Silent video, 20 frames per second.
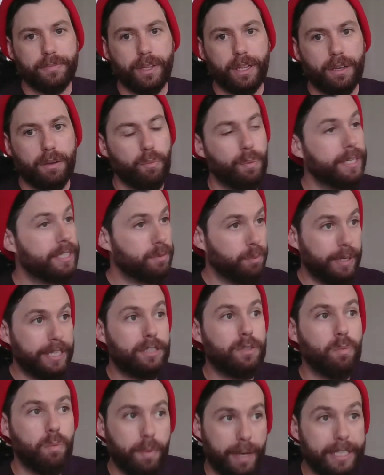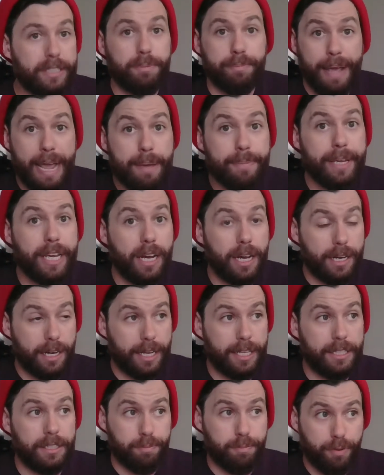which
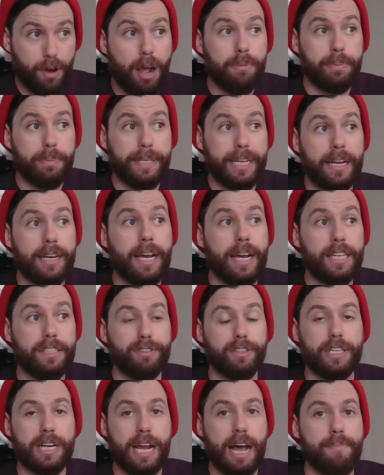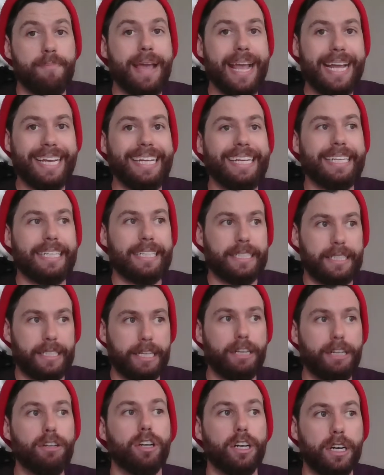is probably on us for not making it
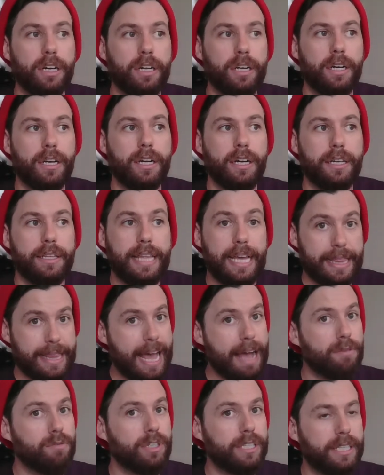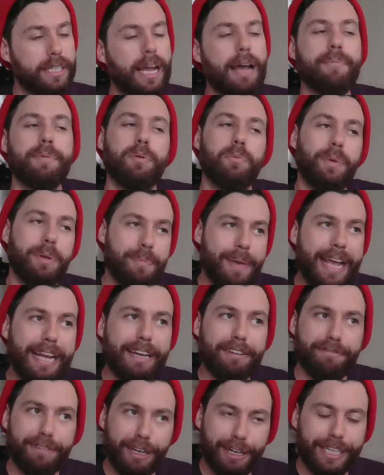clearer. That really, I mean, we make
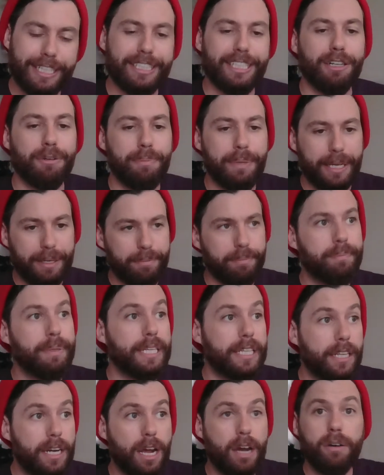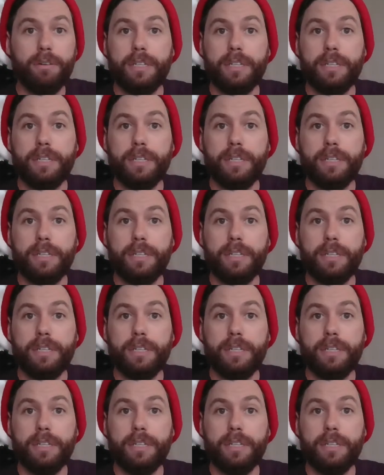it very clear, but you know,